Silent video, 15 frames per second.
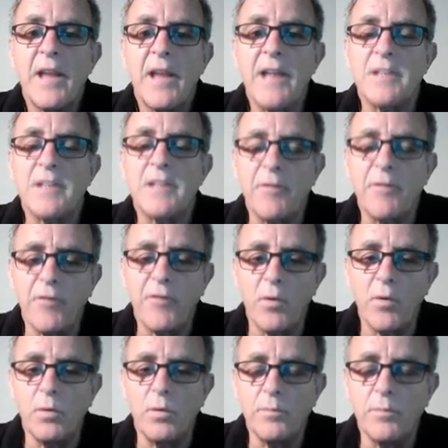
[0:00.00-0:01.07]
it's a
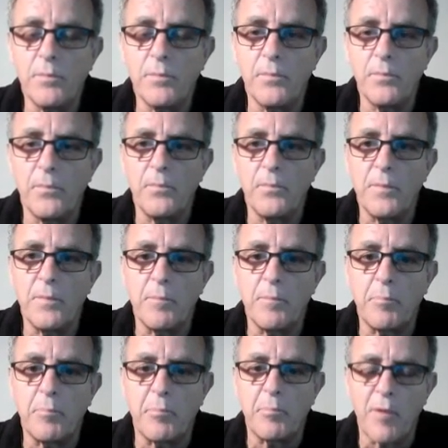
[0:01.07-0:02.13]
full
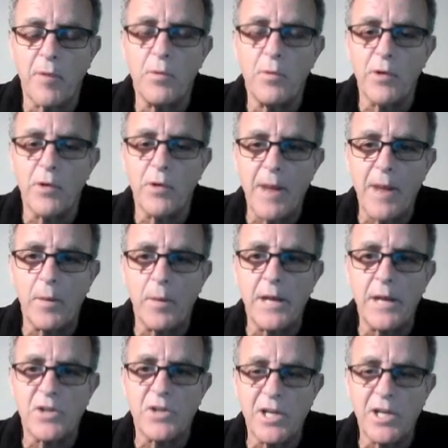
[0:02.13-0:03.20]
program where
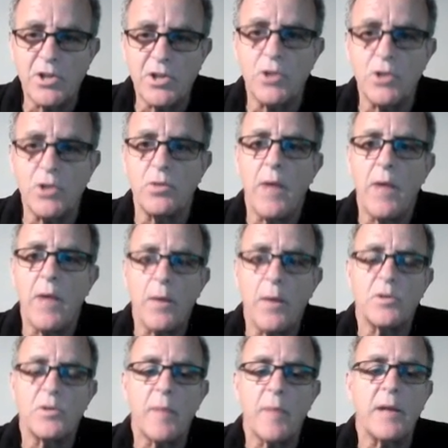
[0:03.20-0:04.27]
he teaches you how
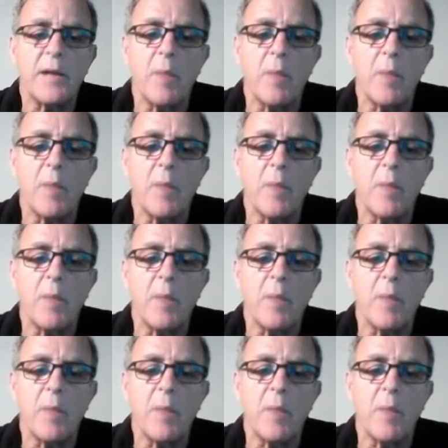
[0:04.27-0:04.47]
to make